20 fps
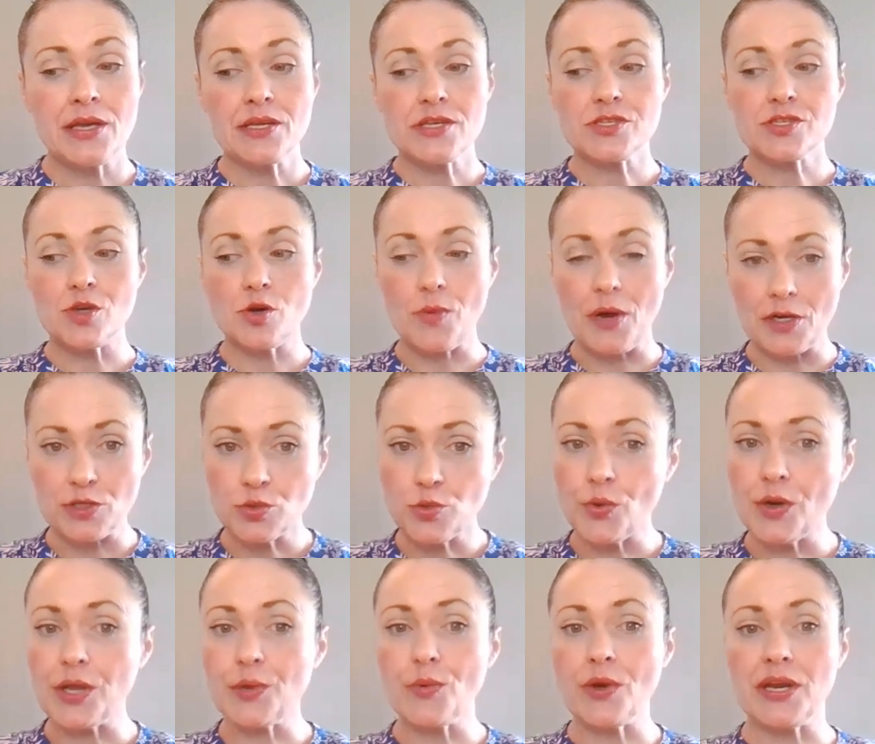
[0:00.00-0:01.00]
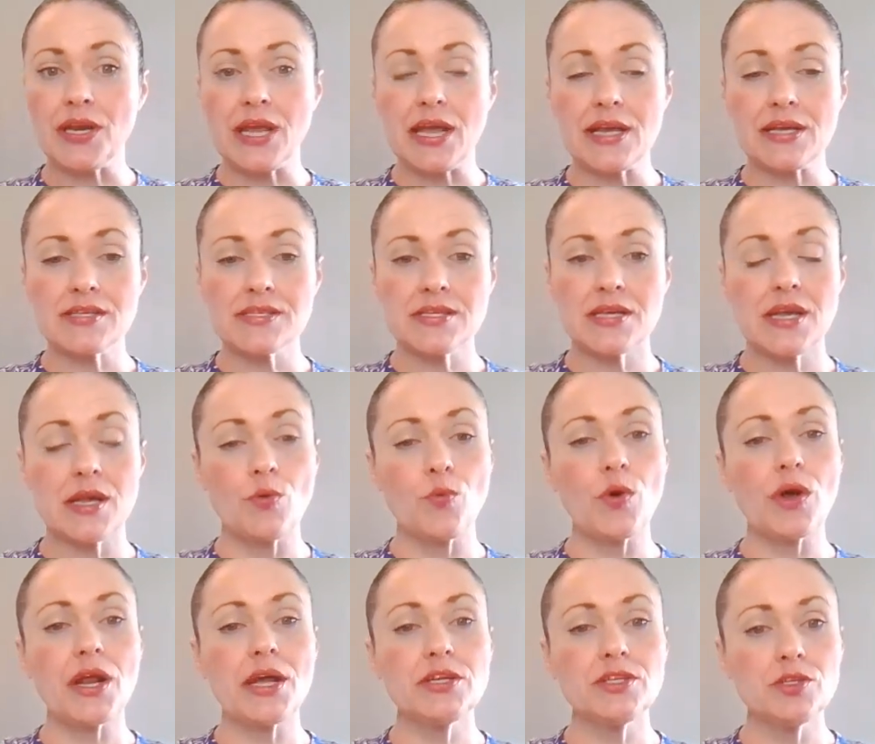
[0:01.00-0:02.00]
So about 21 days. And
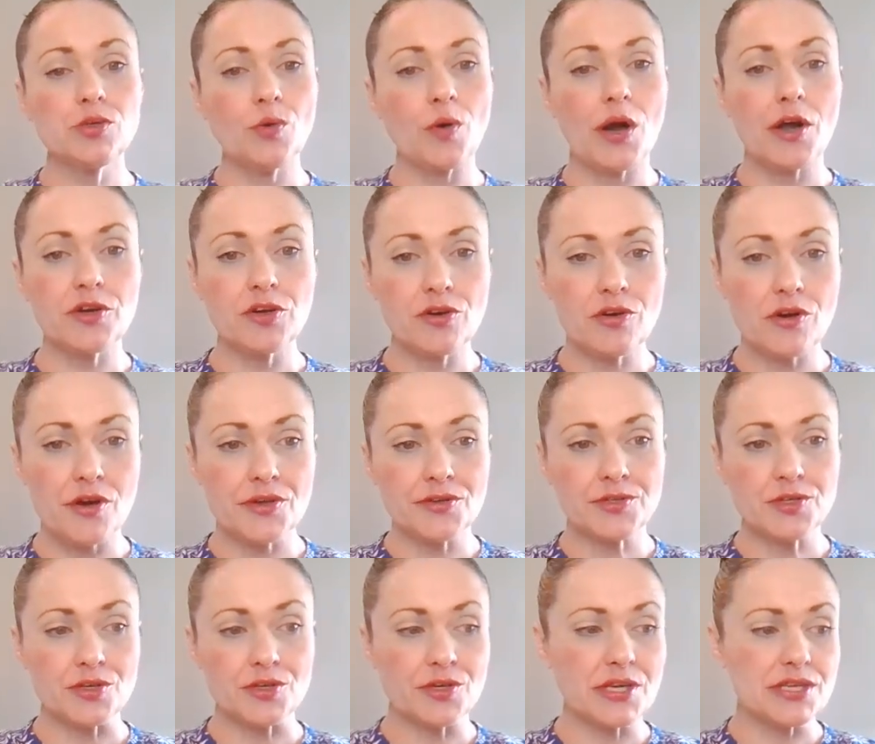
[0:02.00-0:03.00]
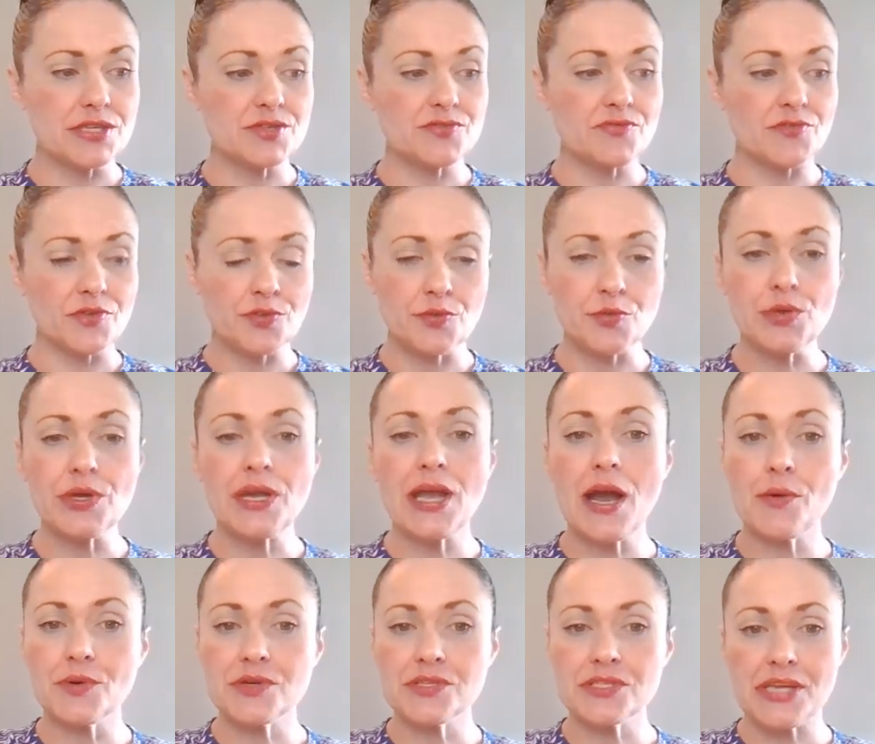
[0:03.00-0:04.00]
what I do on your altar is for 3
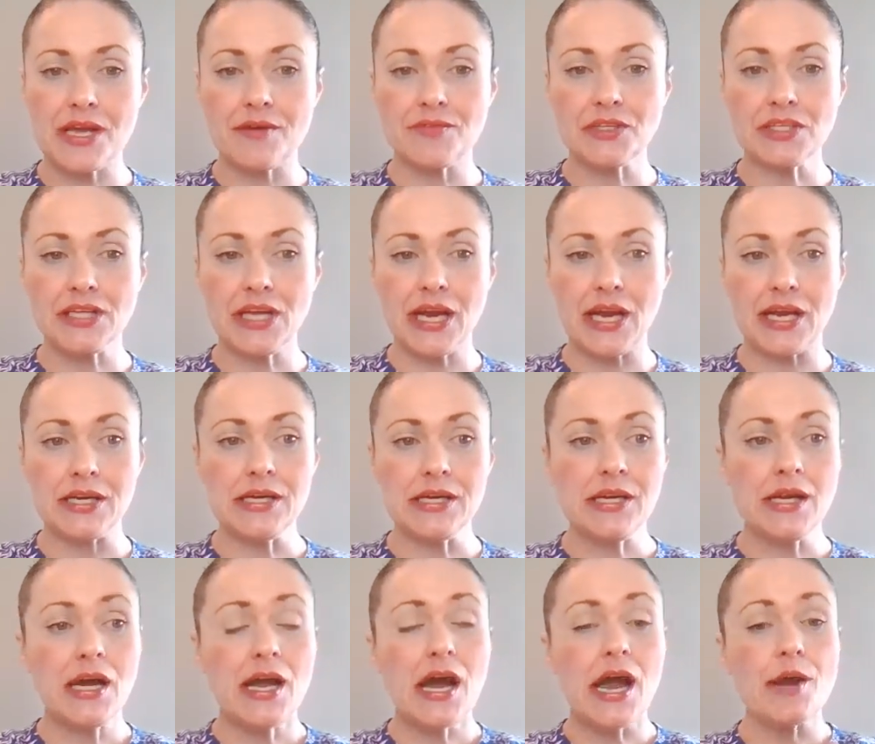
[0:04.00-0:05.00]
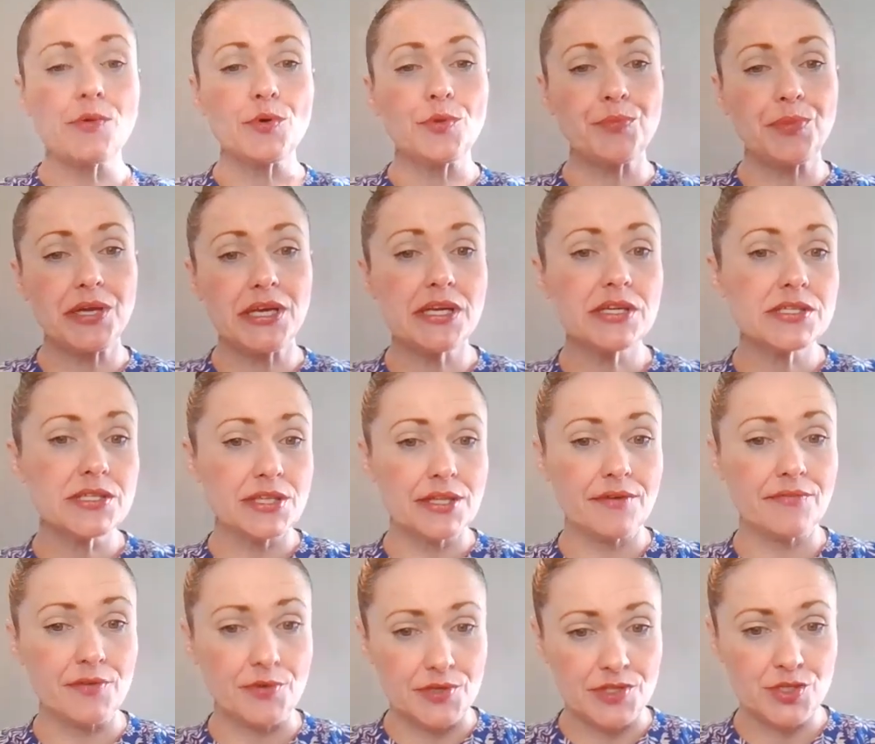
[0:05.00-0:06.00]
hours every day, I repeat
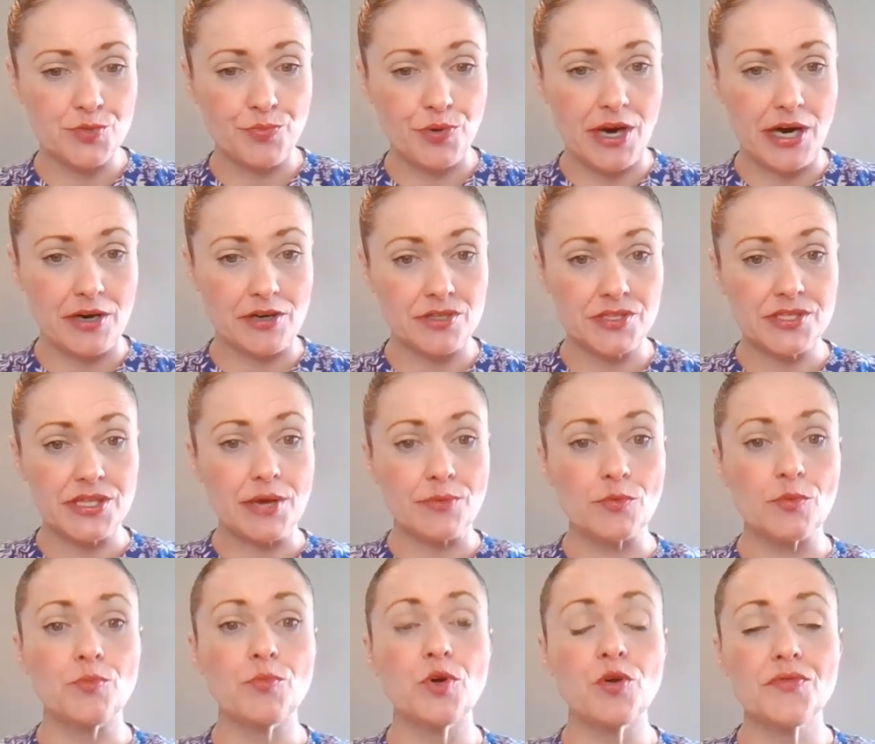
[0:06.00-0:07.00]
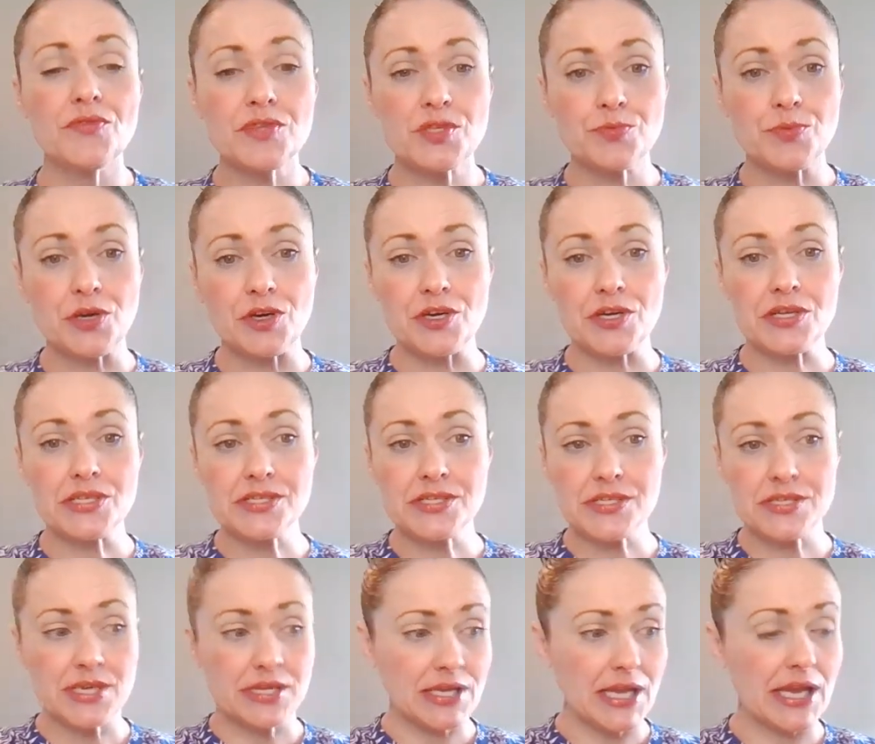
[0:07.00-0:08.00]
deliverance prayers that remove
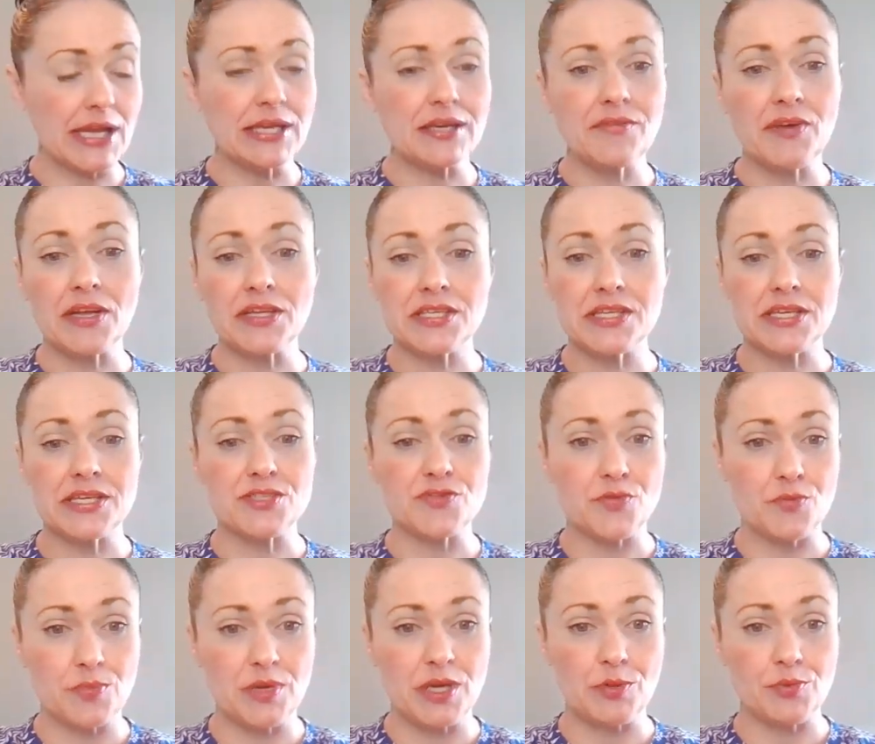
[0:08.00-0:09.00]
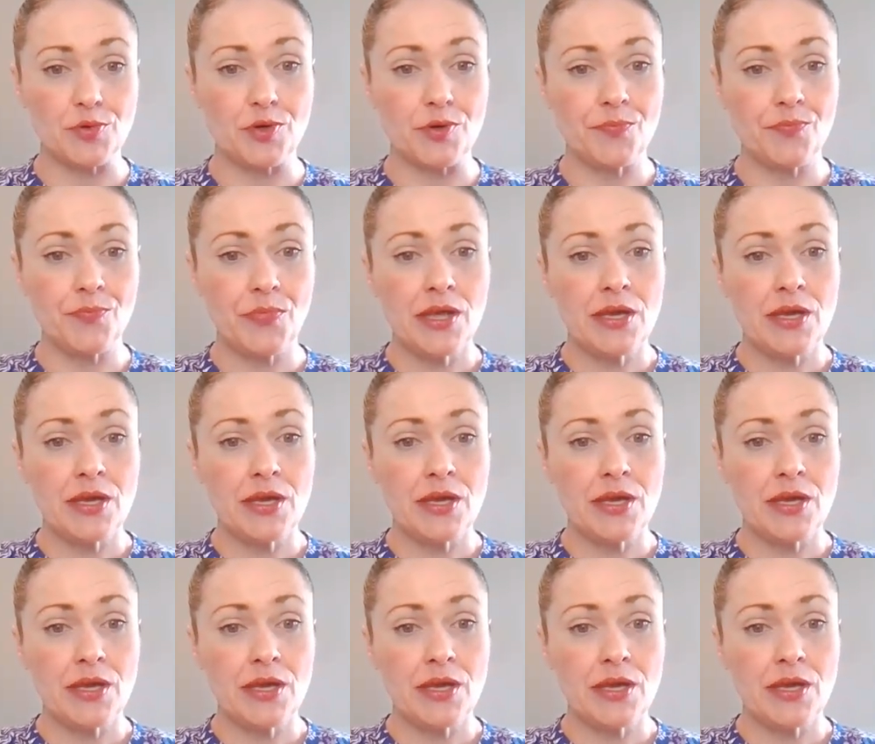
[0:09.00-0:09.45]
spirits and negative entities from people.